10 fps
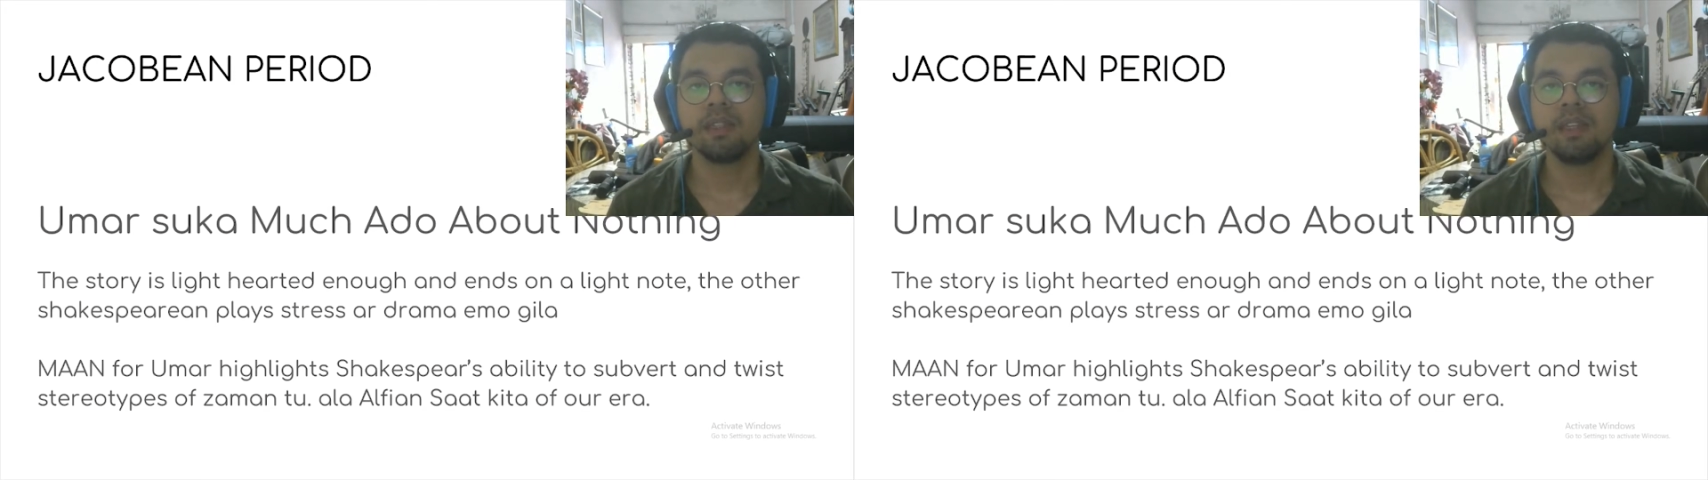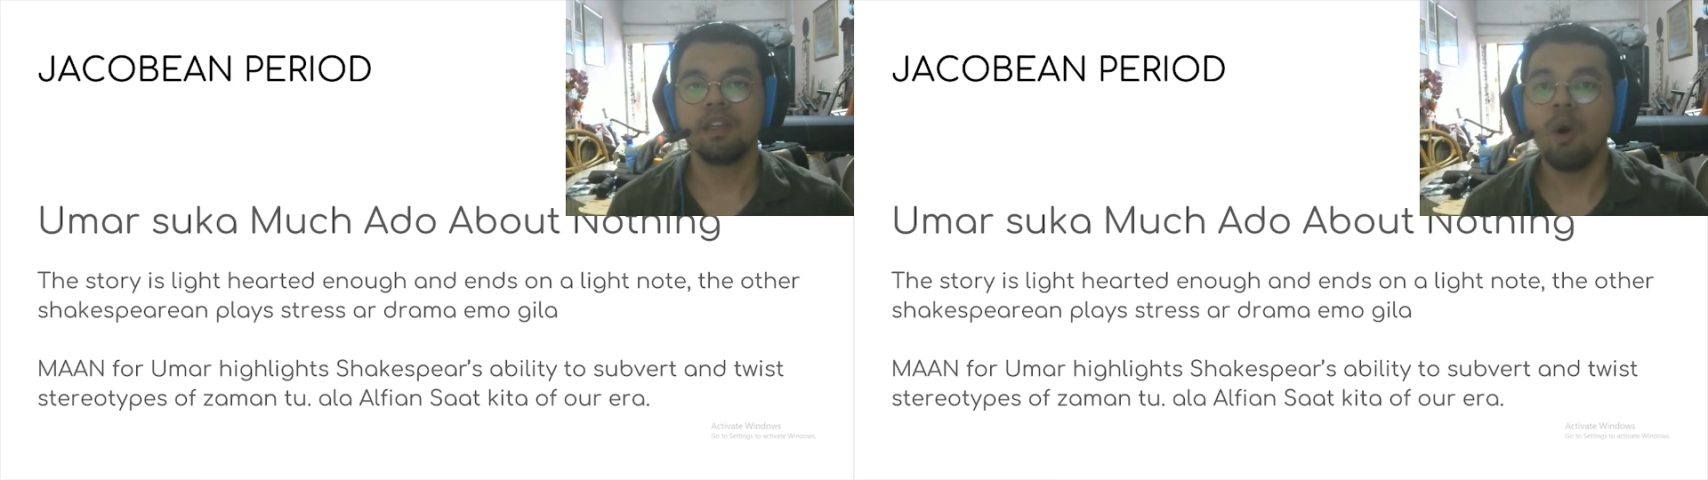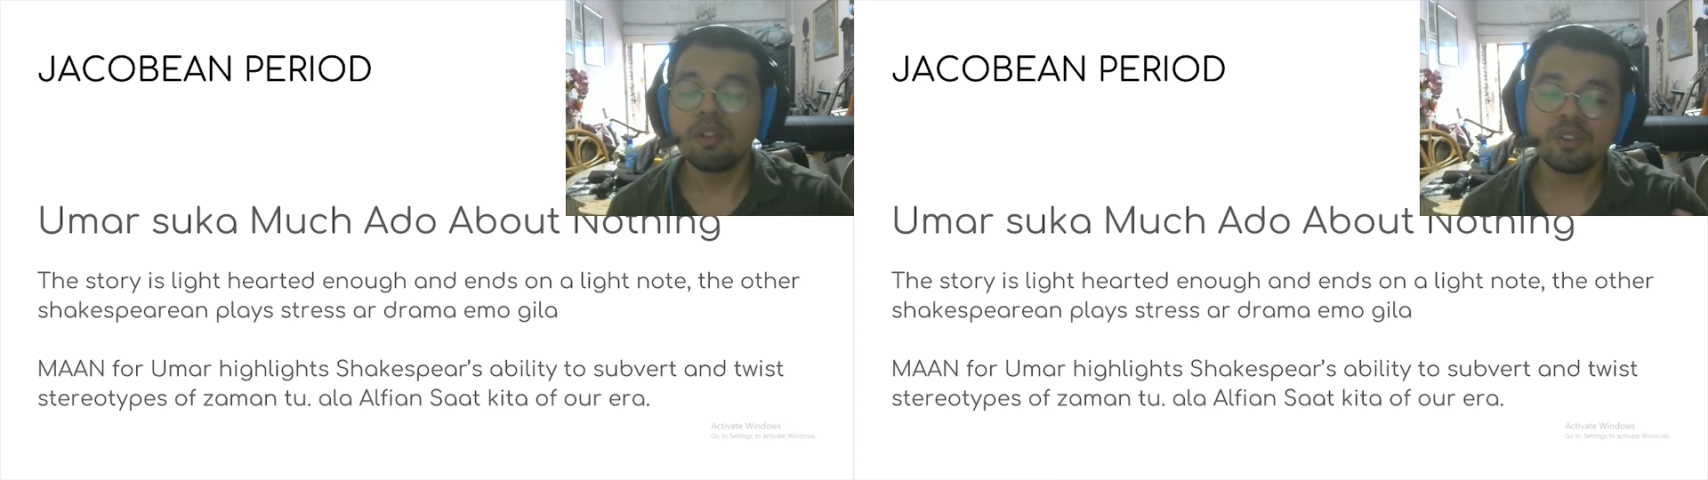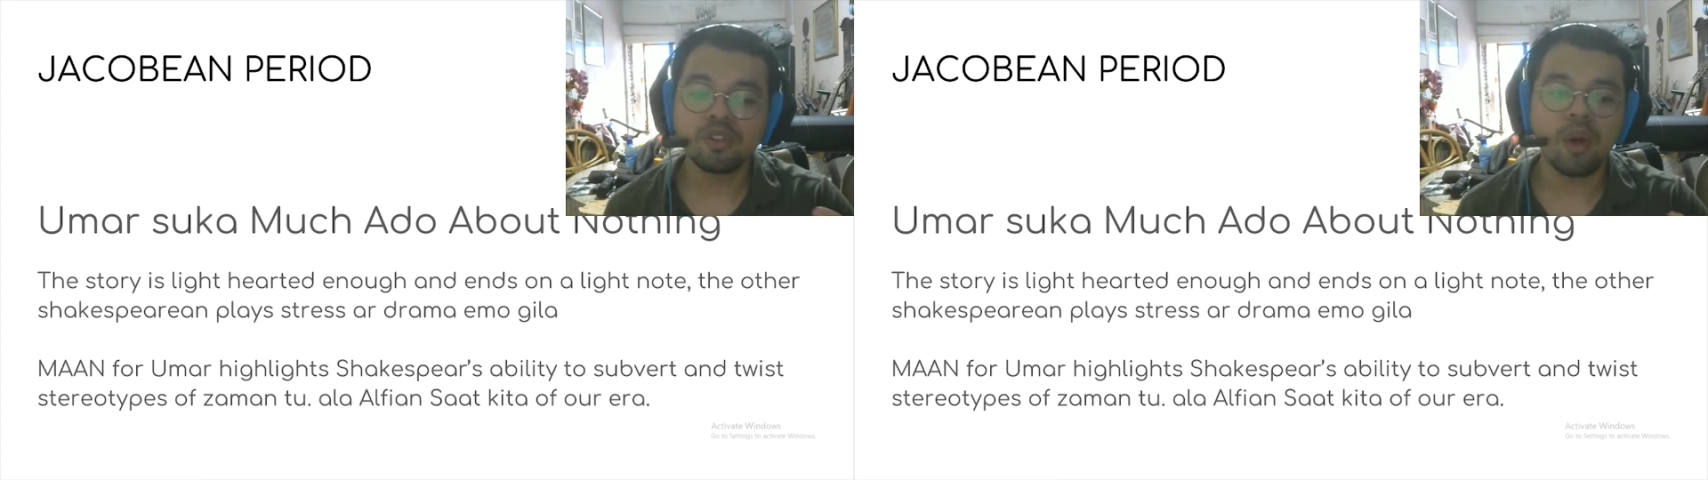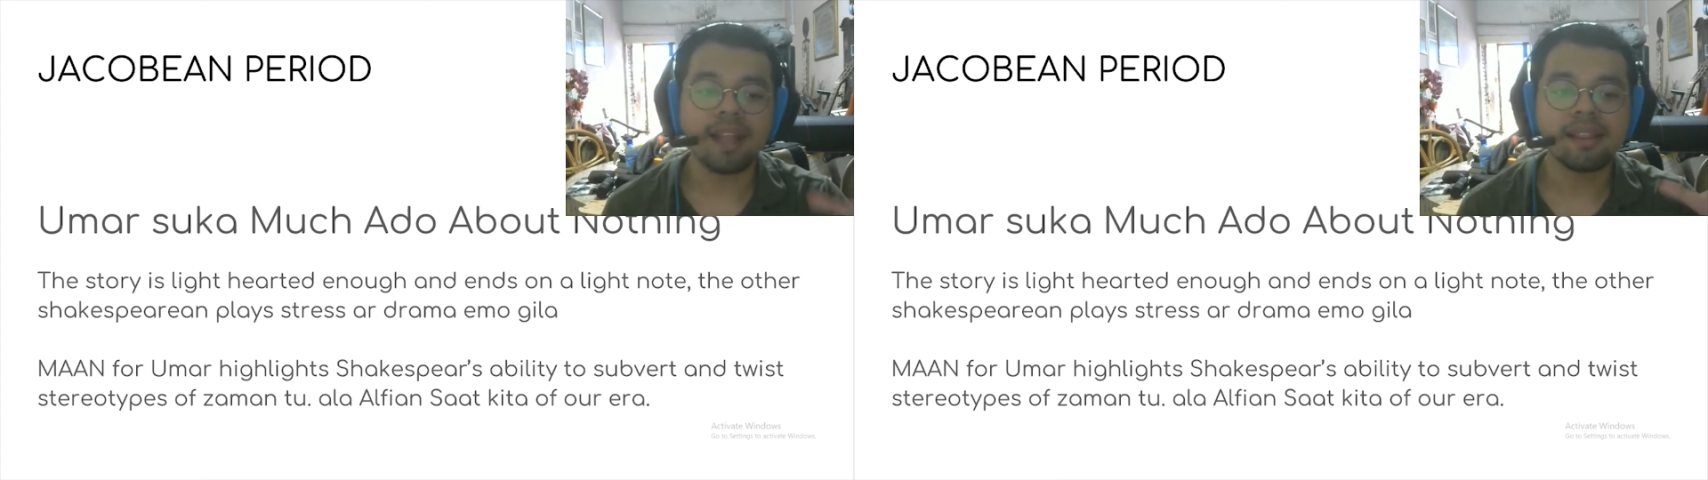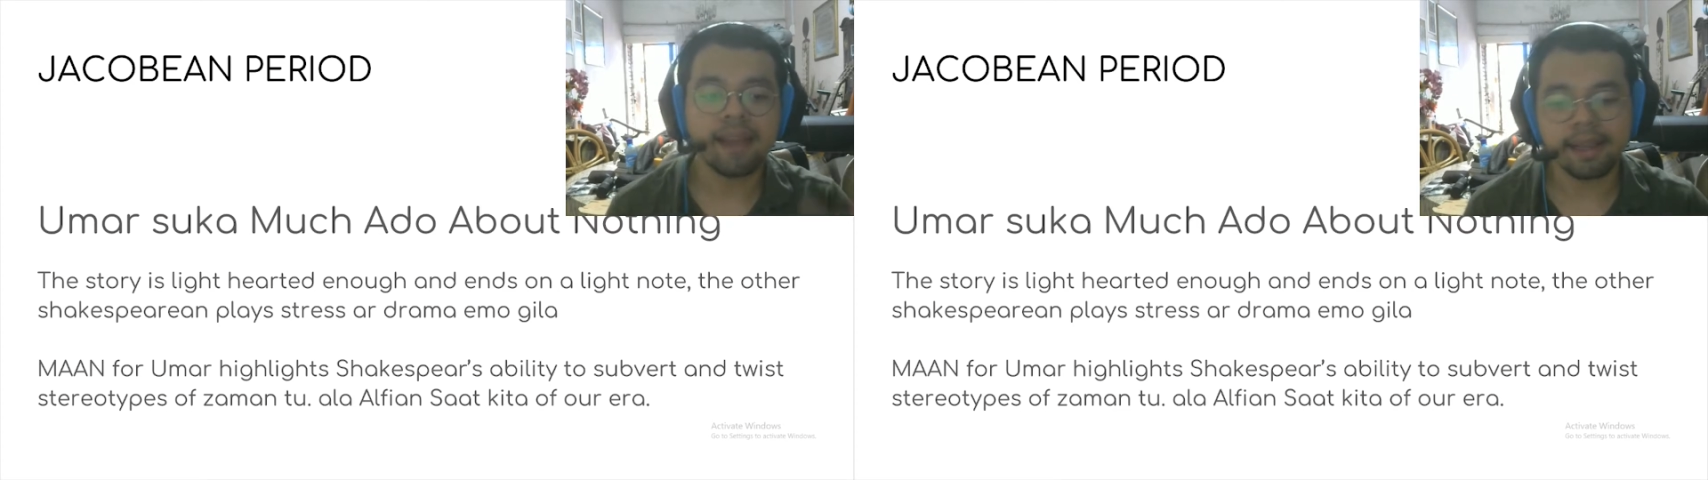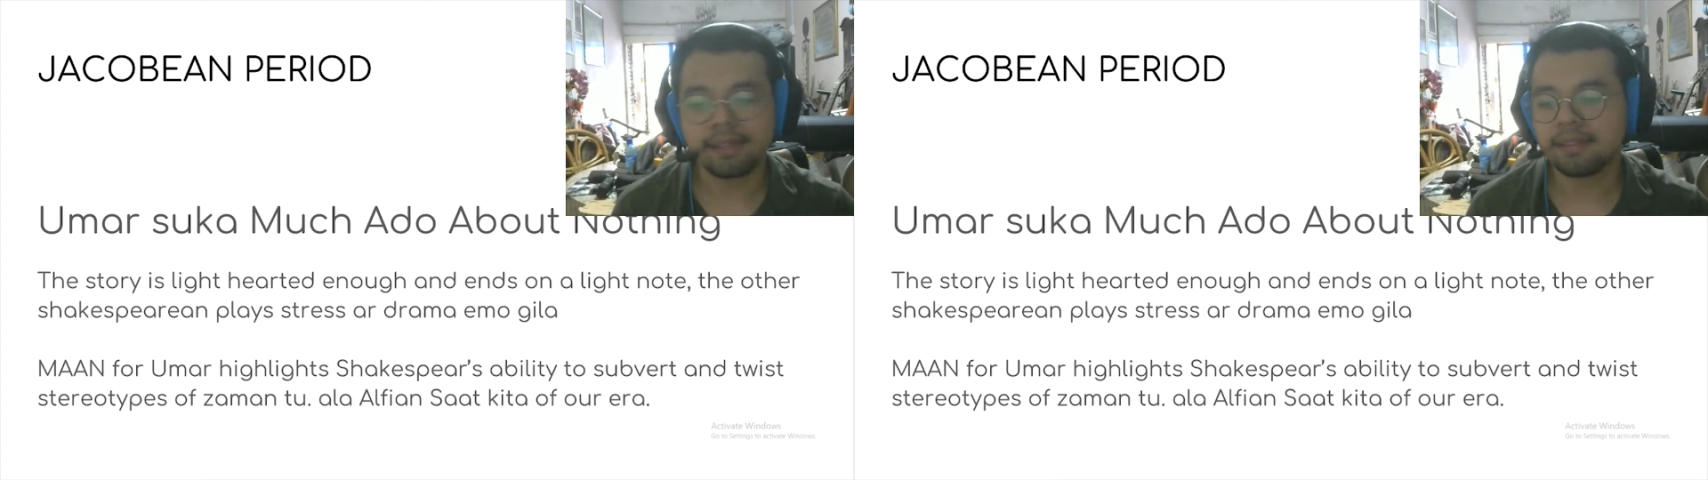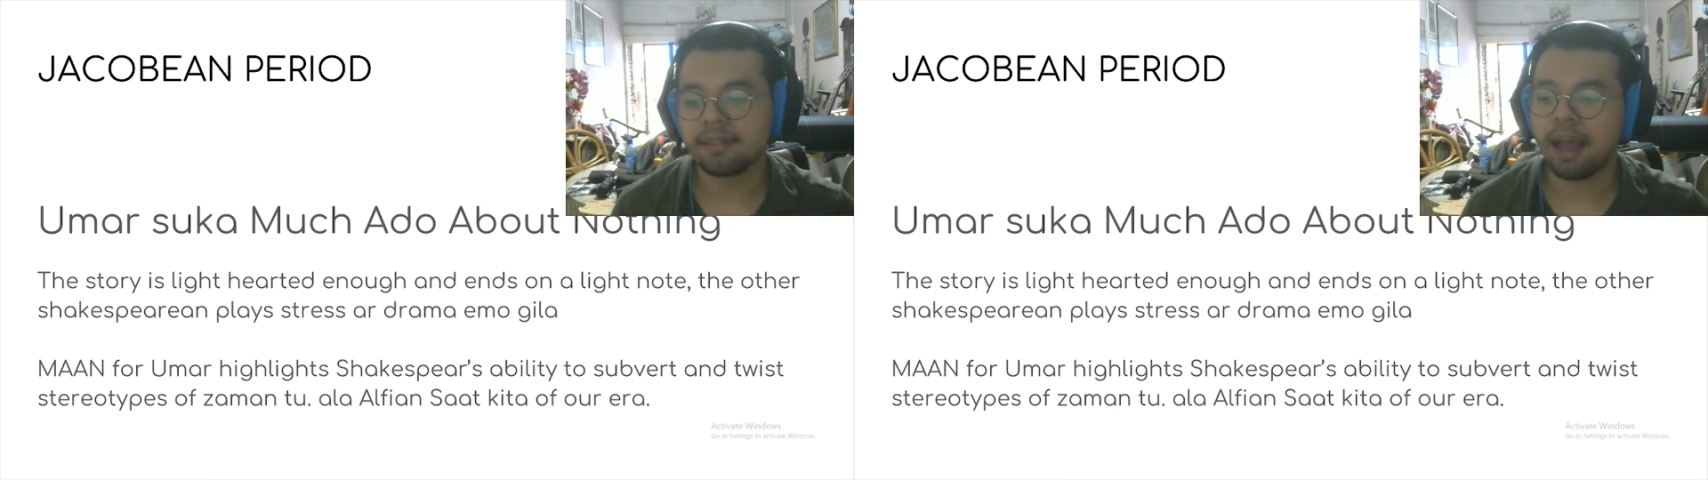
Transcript: He also attacks